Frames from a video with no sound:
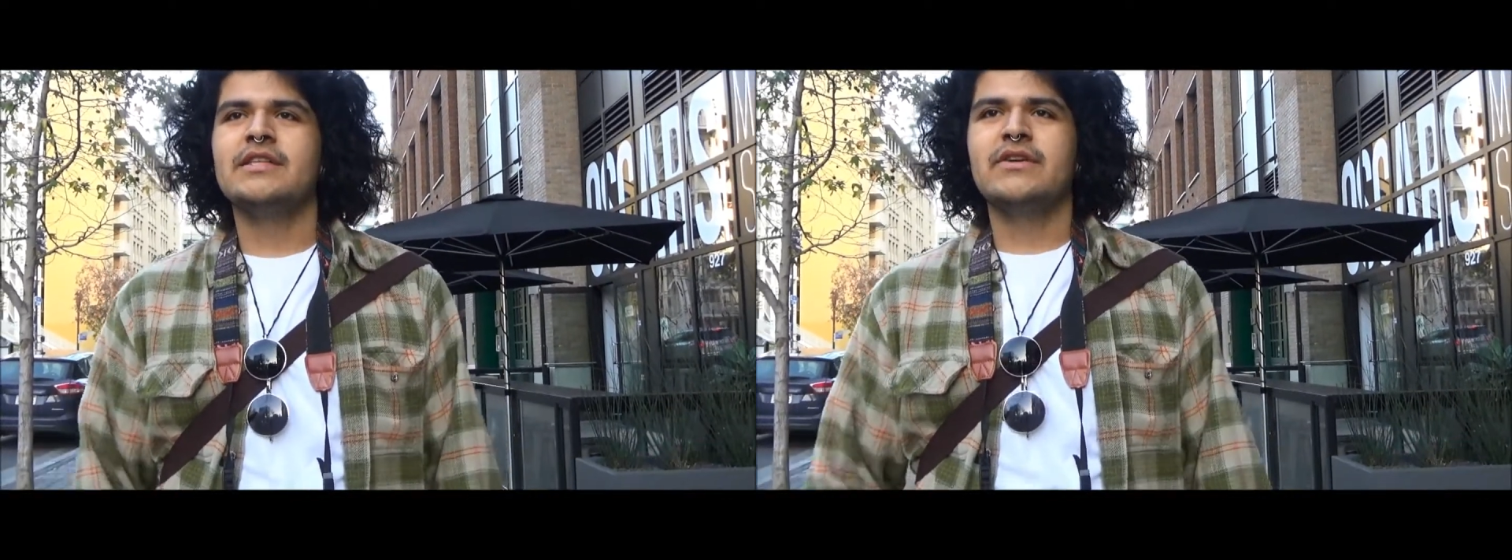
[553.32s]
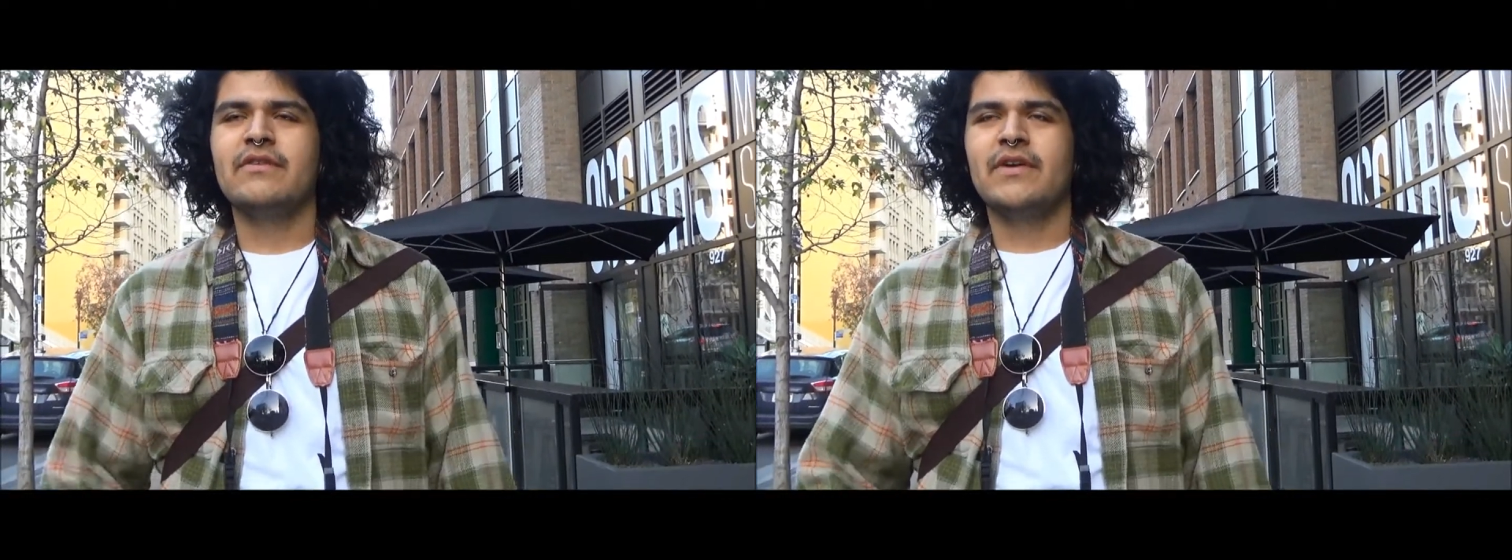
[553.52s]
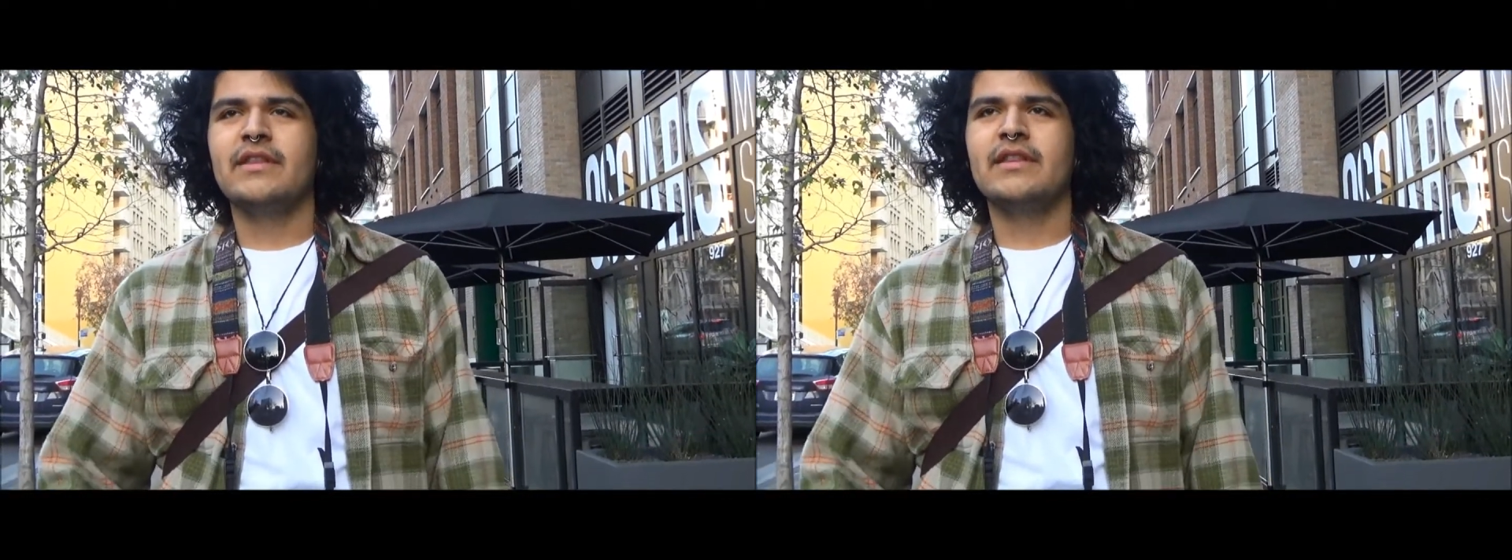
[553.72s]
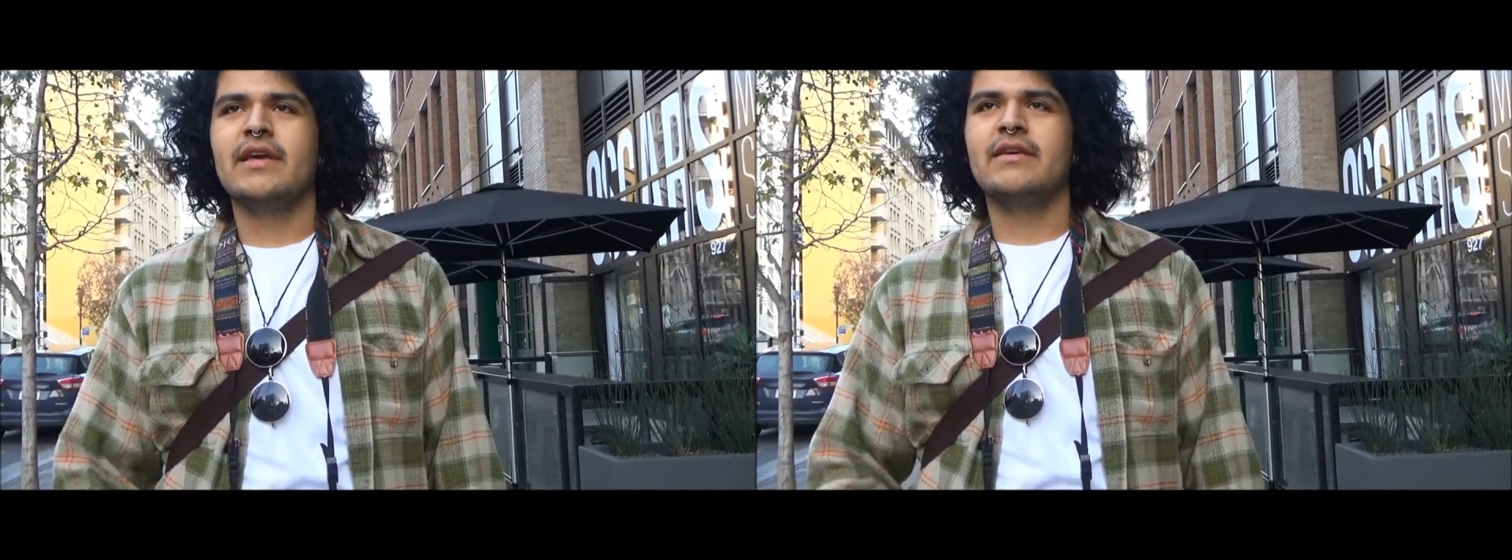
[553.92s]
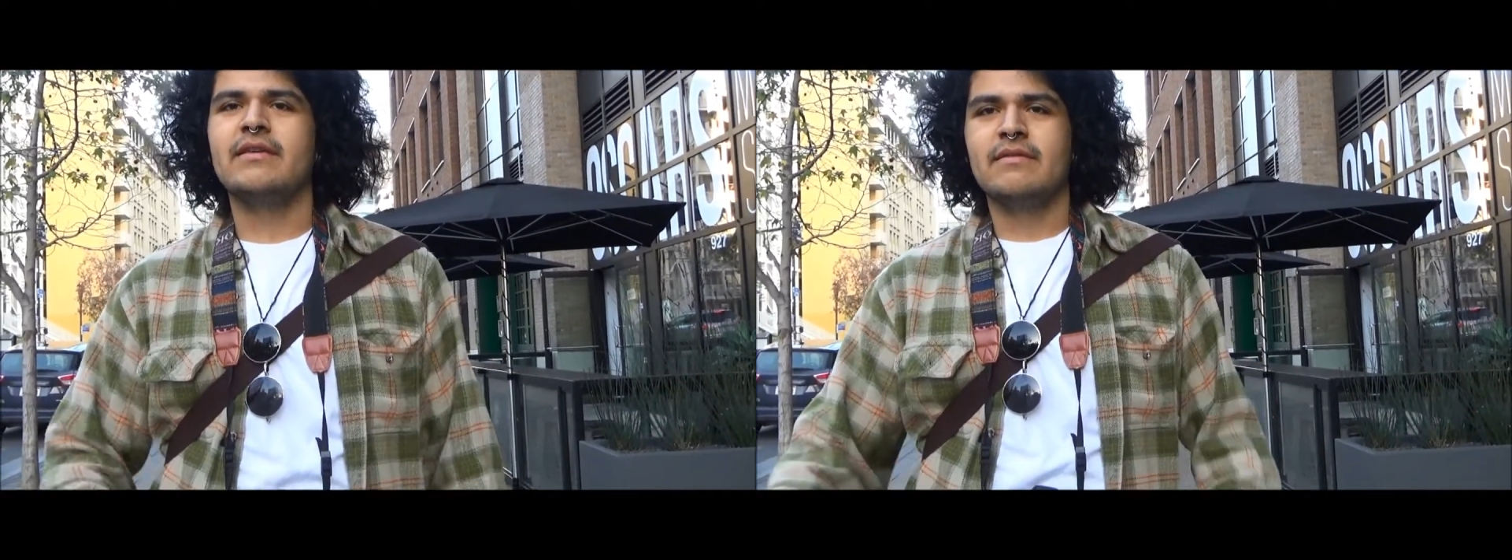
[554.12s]
Until I finally
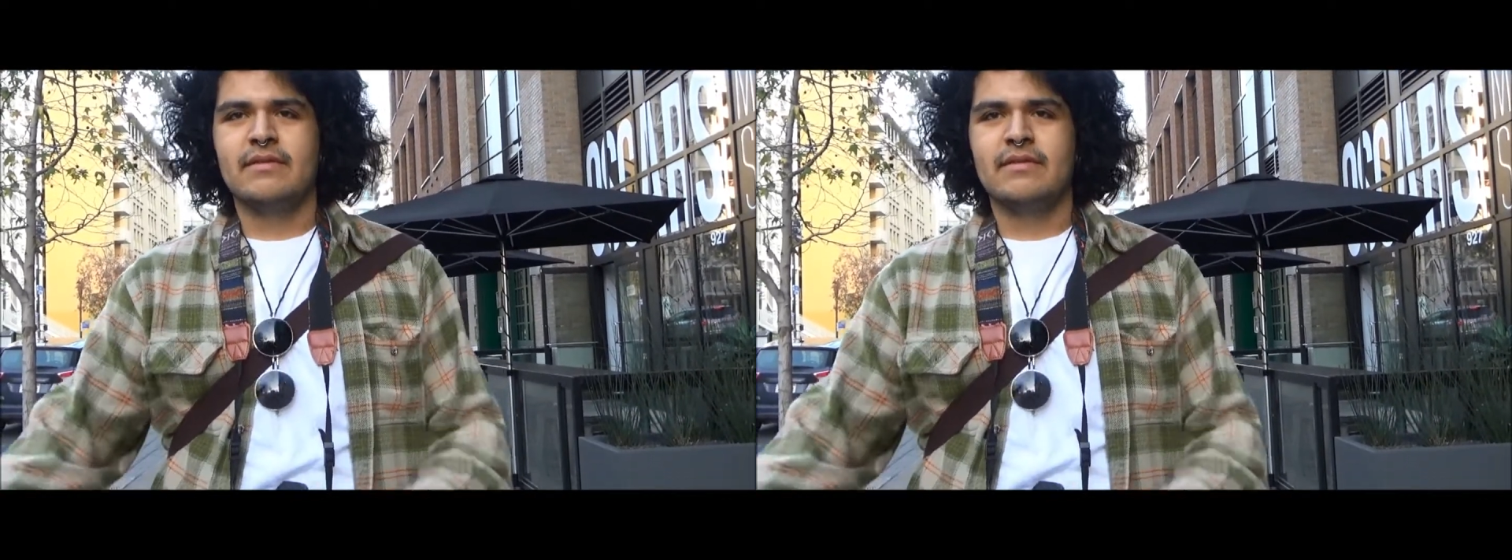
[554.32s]
like